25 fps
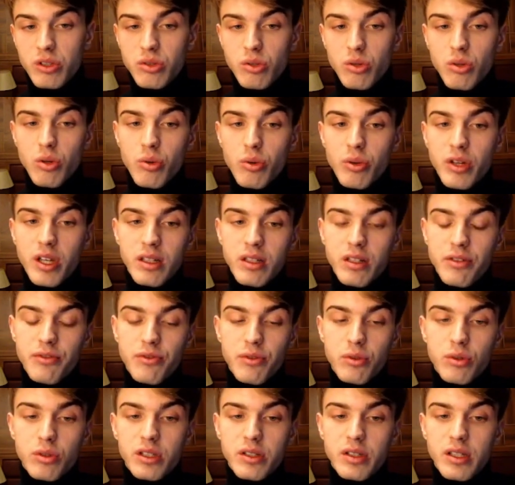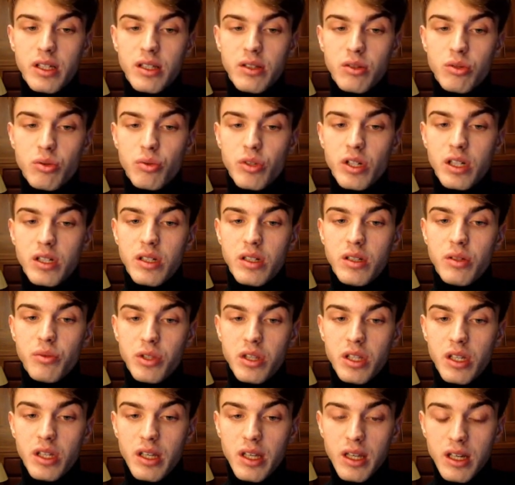is to go king d4 and then to run in
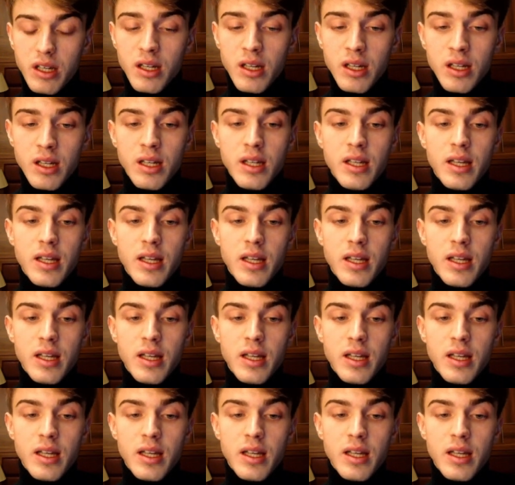with the king.